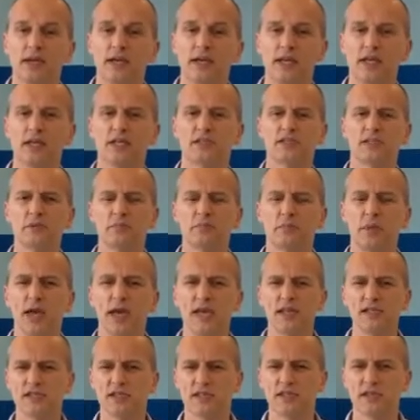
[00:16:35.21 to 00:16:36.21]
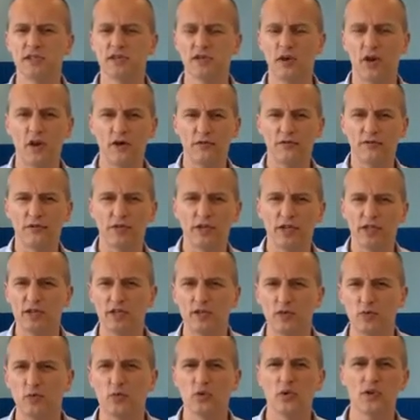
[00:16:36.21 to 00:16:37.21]
And it's amazing that often
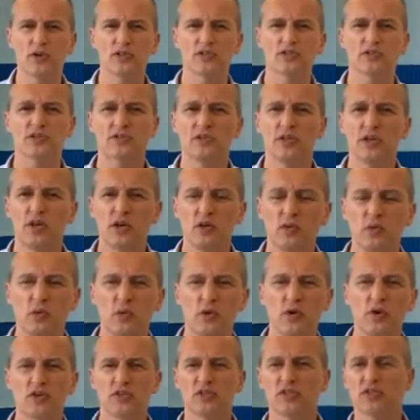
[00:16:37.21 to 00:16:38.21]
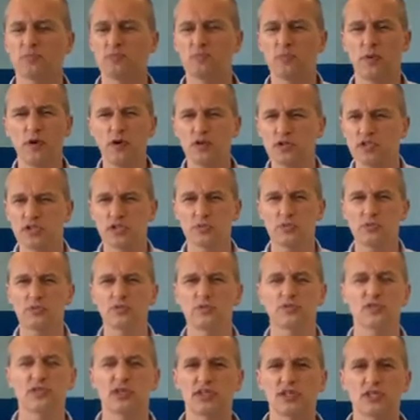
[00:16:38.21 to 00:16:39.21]
in the worst
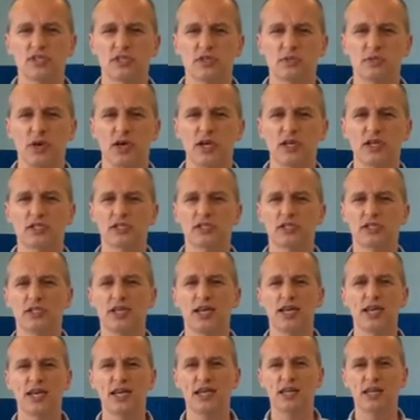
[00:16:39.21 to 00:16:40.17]
possible situation,